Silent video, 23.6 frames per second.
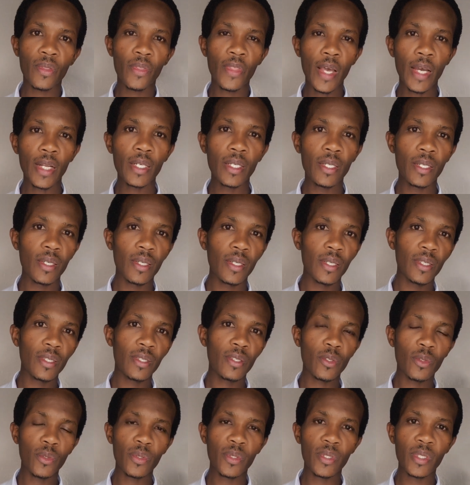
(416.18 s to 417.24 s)
That
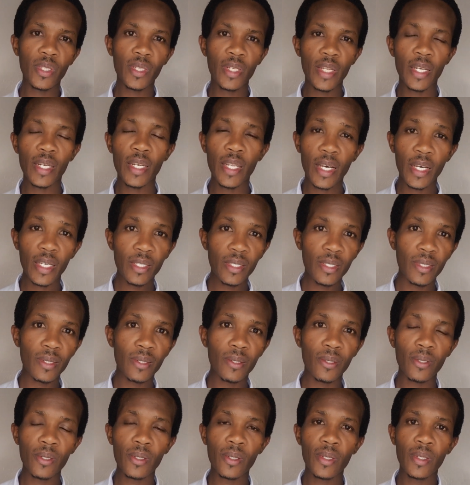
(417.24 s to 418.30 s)
is considered as
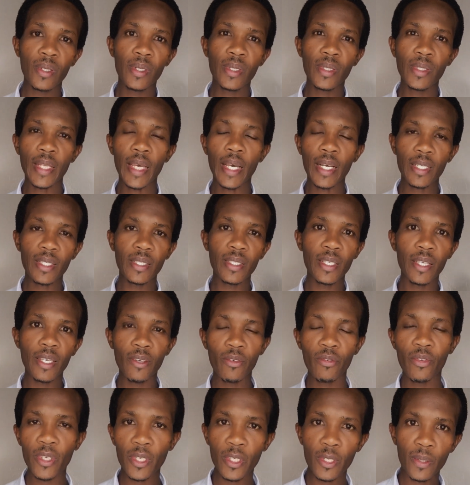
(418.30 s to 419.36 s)
tax
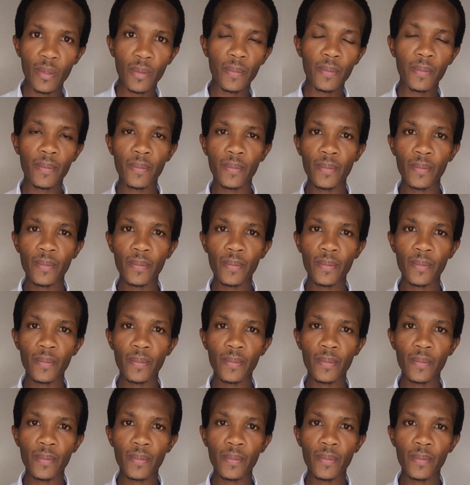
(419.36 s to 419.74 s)
evasion.